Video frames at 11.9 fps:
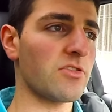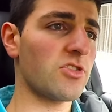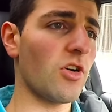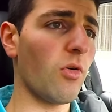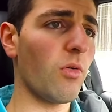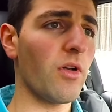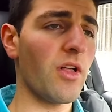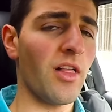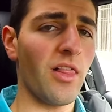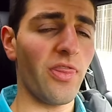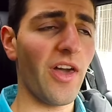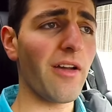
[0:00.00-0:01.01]
So
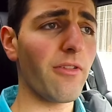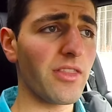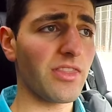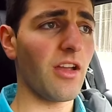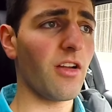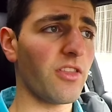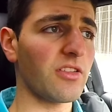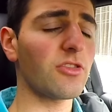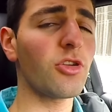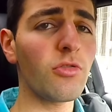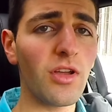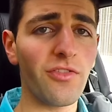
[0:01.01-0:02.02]
that right there, the
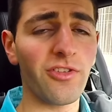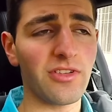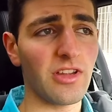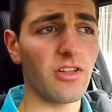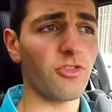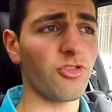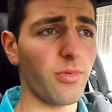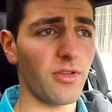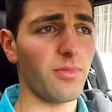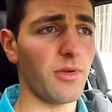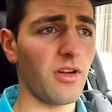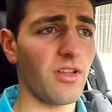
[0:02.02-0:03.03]
two different dealership
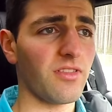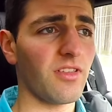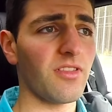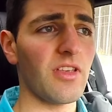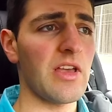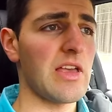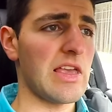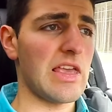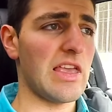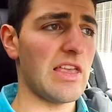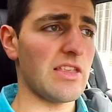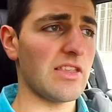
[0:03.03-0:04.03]
experiences,
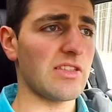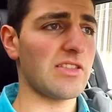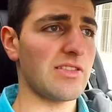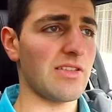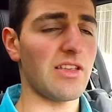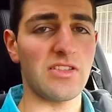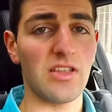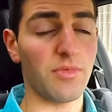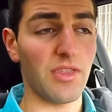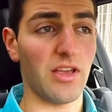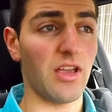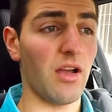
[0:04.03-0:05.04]
is
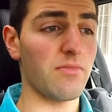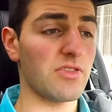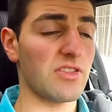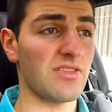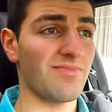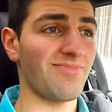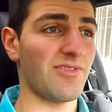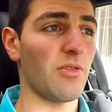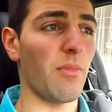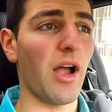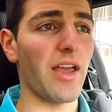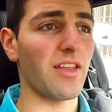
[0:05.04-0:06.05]
something that comes
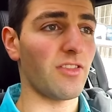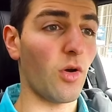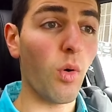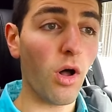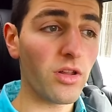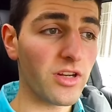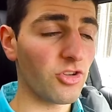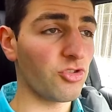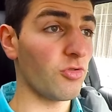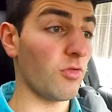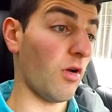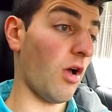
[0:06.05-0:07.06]
to mind as a quality
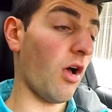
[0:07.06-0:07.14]
issue,